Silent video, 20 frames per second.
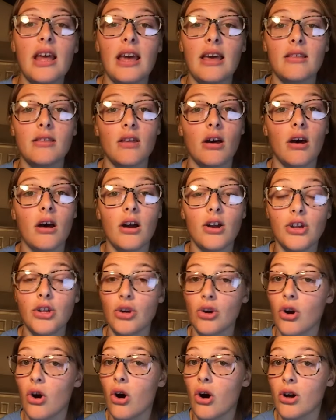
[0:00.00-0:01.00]
and
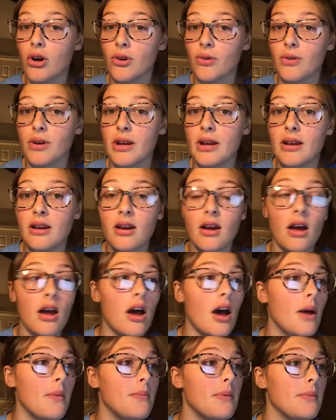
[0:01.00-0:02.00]
your auditory
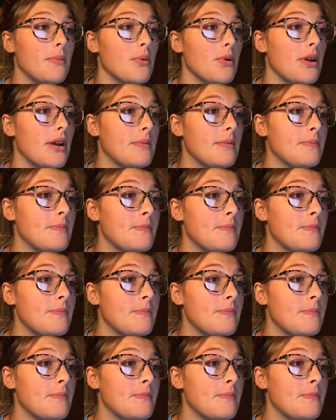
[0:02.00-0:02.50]
memory.